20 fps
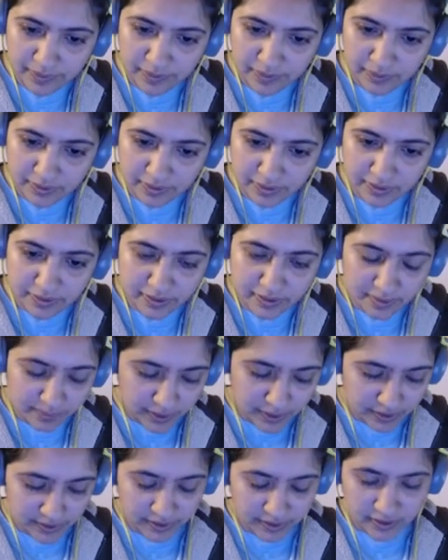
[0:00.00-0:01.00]
So some
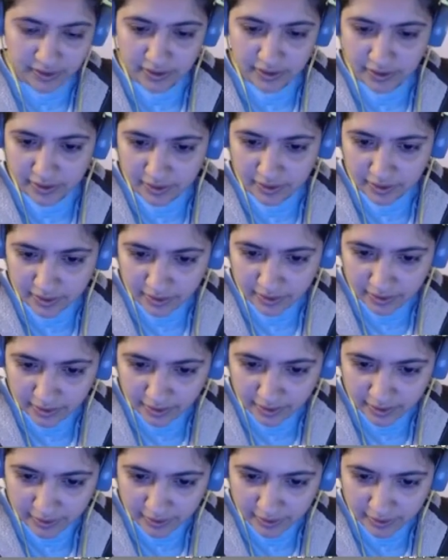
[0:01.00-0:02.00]
parts of the
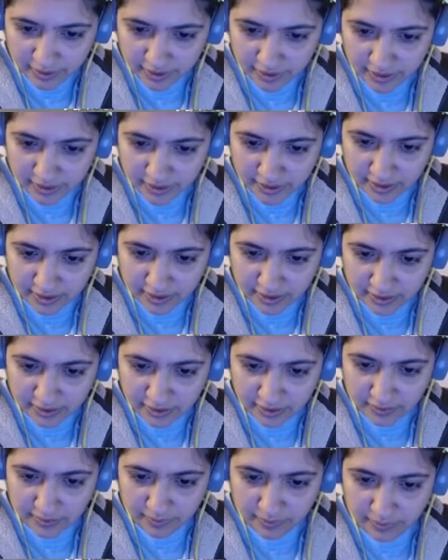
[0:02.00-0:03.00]
area it's easy to
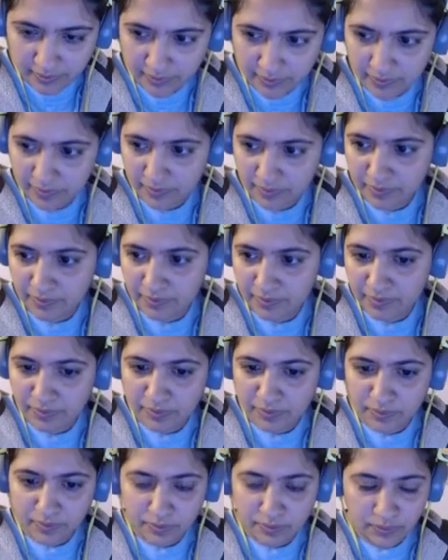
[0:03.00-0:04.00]
know.
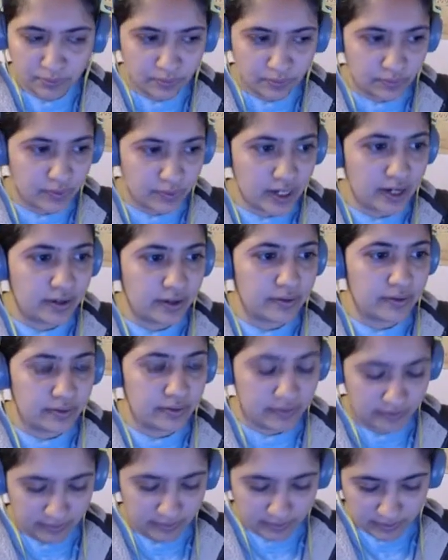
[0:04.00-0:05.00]
Wow.
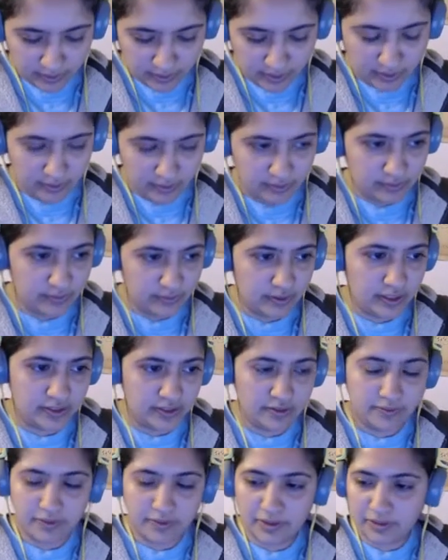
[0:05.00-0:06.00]
Oh, that's
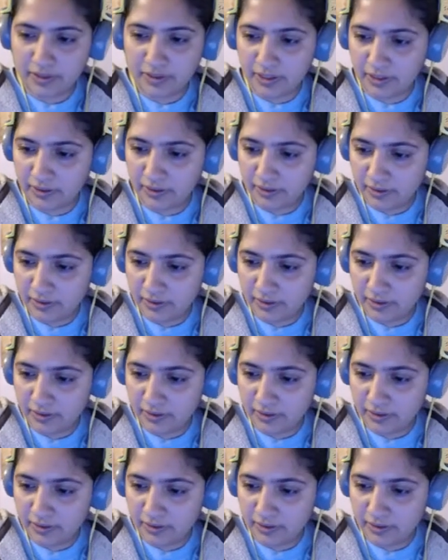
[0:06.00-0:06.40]
the wrong thing.